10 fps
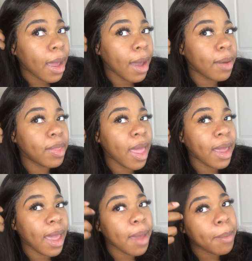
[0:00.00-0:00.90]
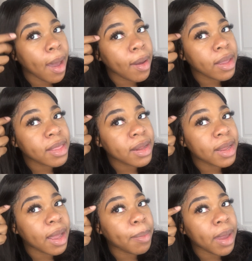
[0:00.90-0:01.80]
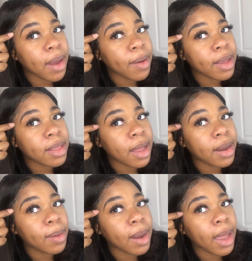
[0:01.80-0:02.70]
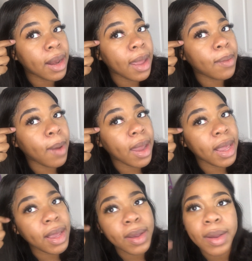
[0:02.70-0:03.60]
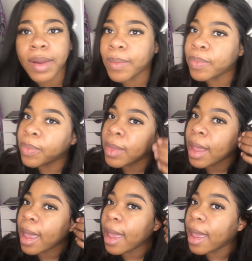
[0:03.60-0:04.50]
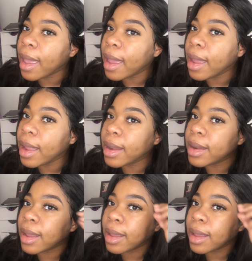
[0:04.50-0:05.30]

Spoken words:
how that came out. It's still a couple areas I don't like right here. And,